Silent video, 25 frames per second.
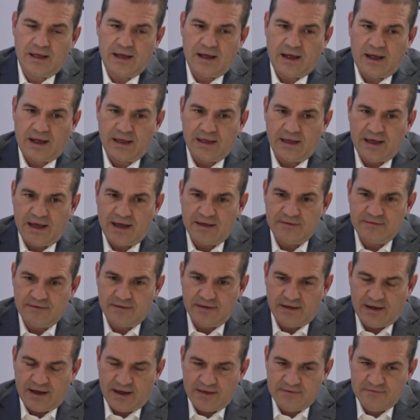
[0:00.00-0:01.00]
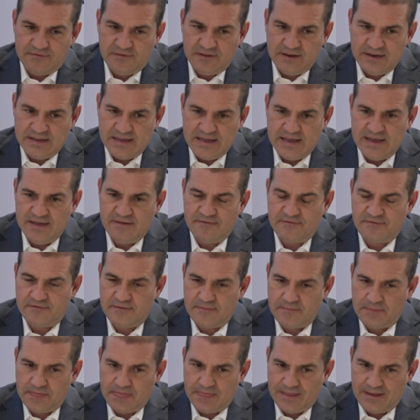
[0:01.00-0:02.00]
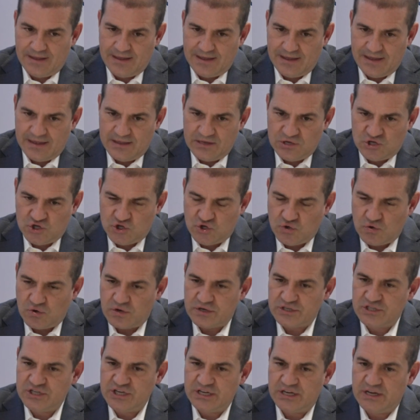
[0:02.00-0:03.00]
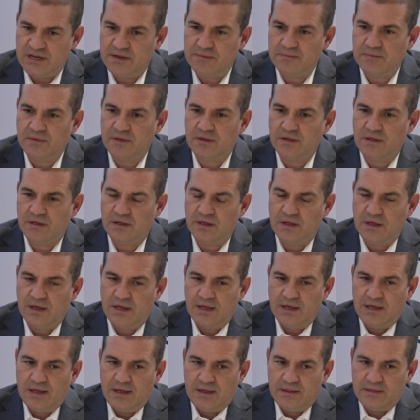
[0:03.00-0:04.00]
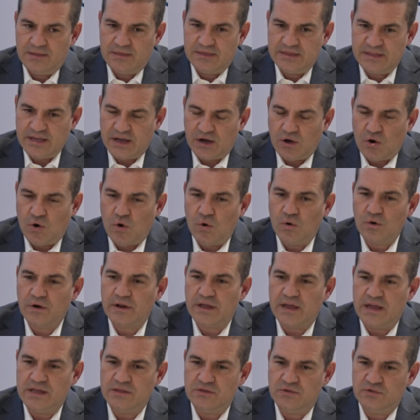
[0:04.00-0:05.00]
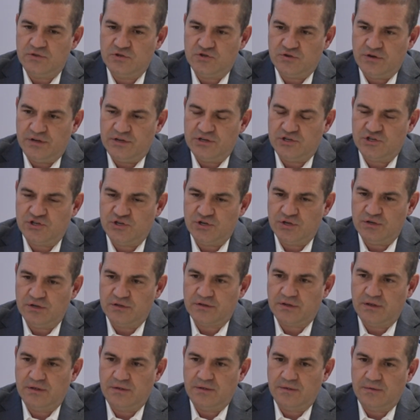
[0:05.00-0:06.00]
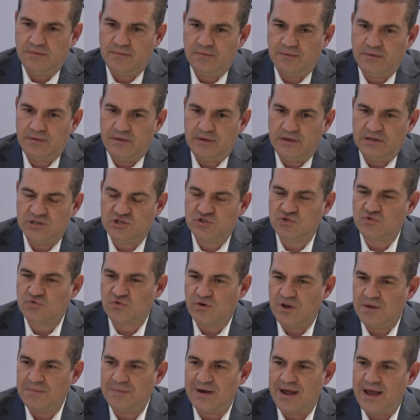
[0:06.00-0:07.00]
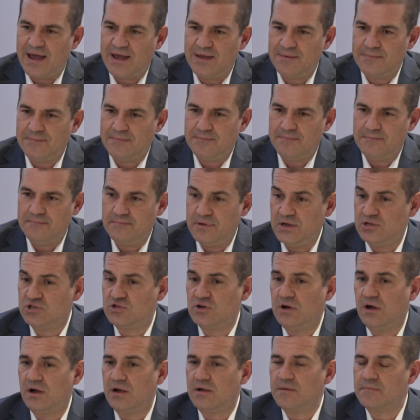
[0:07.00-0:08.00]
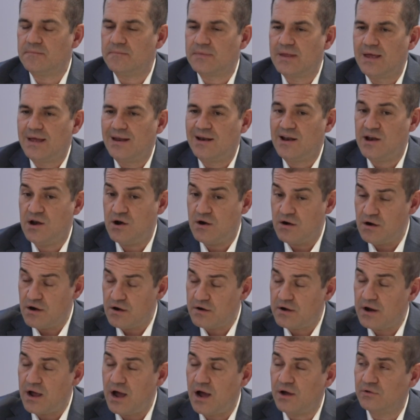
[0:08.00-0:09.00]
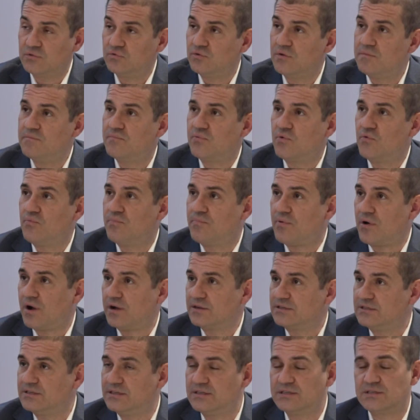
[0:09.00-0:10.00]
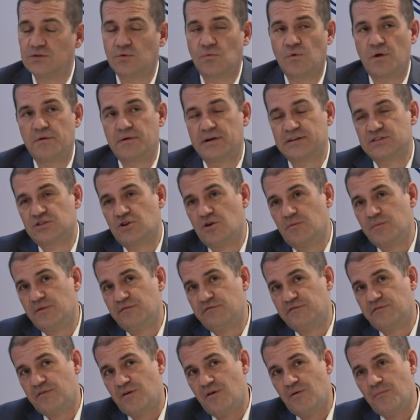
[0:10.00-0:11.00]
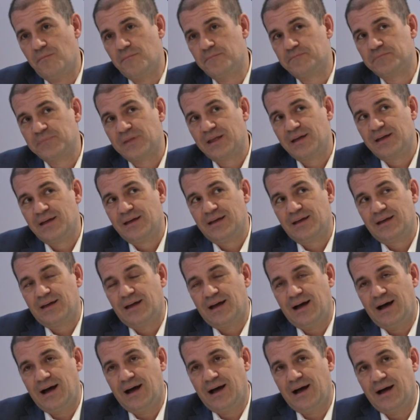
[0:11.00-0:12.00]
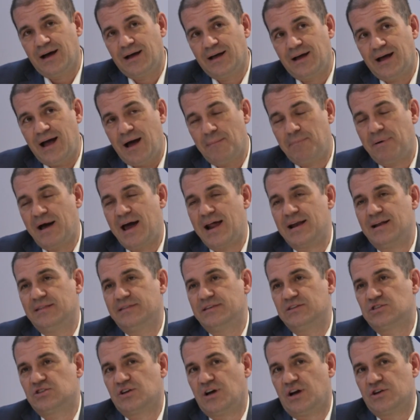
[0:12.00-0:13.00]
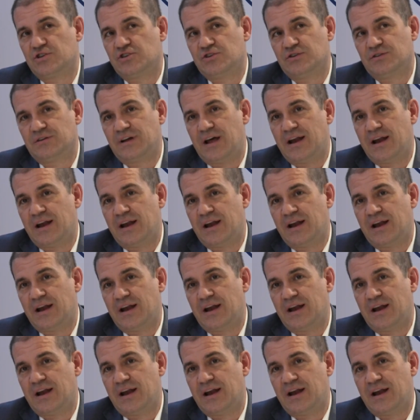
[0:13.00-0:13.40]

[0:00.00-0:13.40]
I believe short term, the whole industry should streamline big time, learn how to improve process. We was coming from a panel discussion,